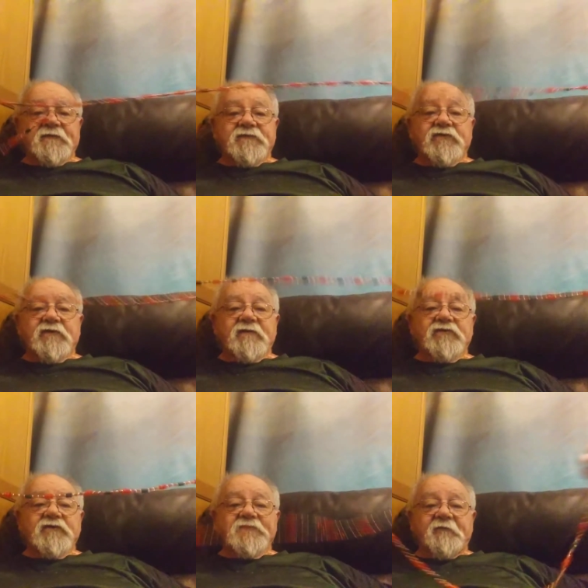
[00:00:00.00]
You could
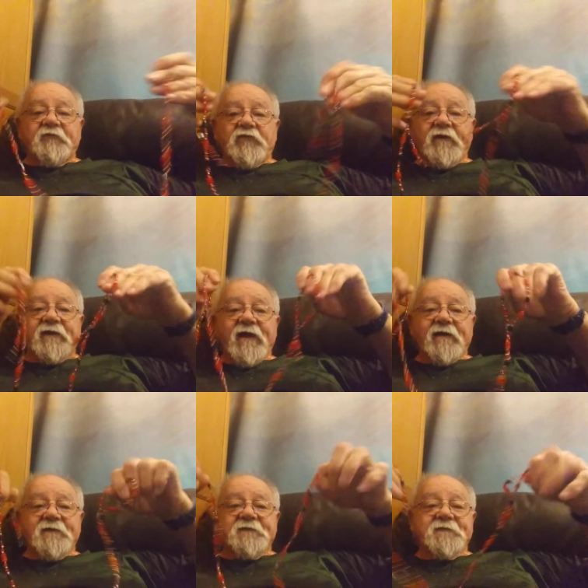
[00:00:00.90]
use it for a
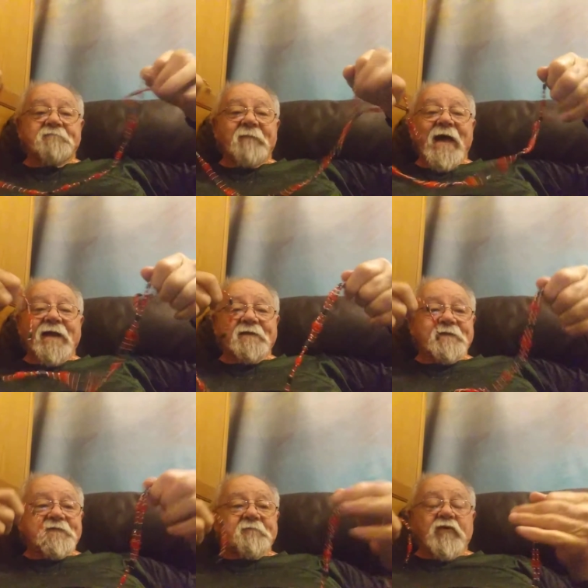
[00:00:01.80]
necklace. It's
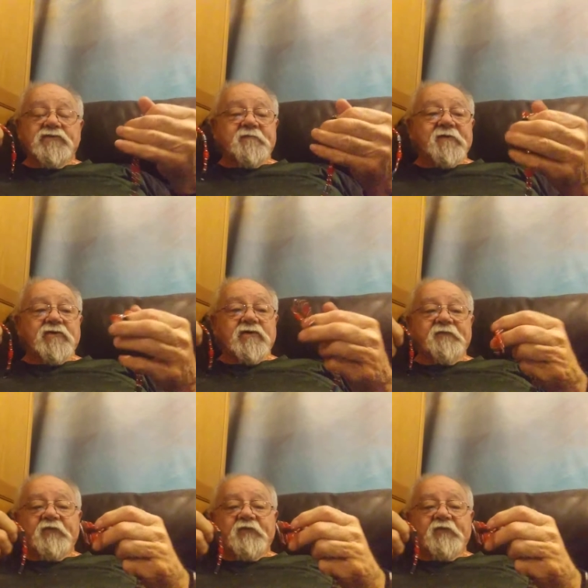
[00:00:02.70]
magnets. Supposed to be good